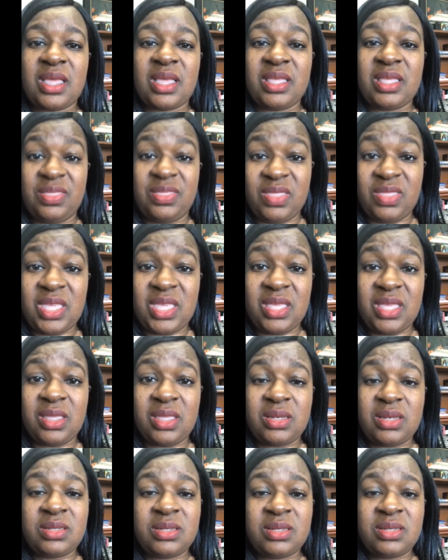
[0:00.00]
in the
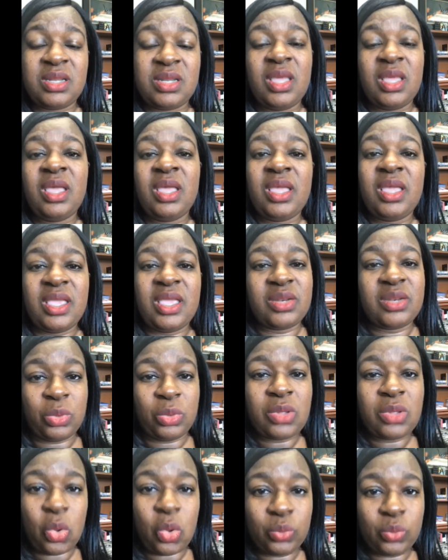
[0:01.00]
end, it
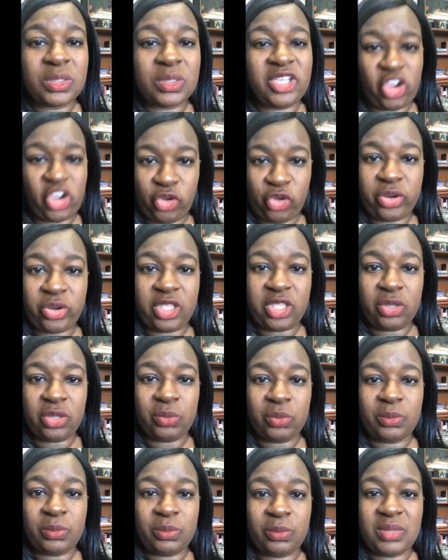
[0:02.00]
will only hurt
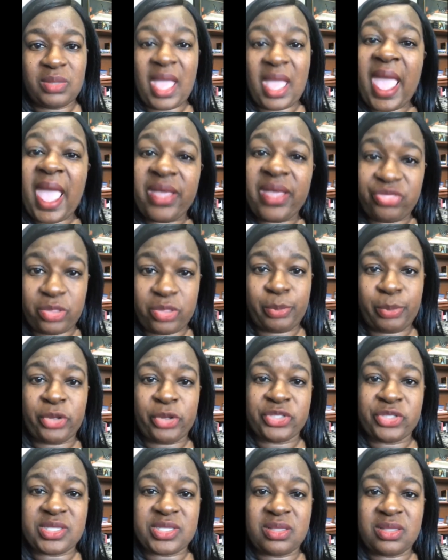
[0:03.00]
you and the
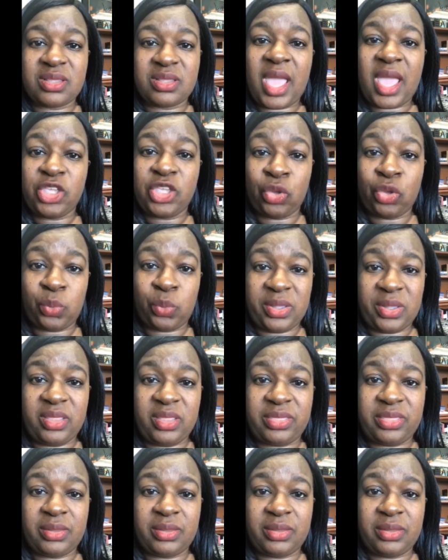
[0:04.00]
person that you're with.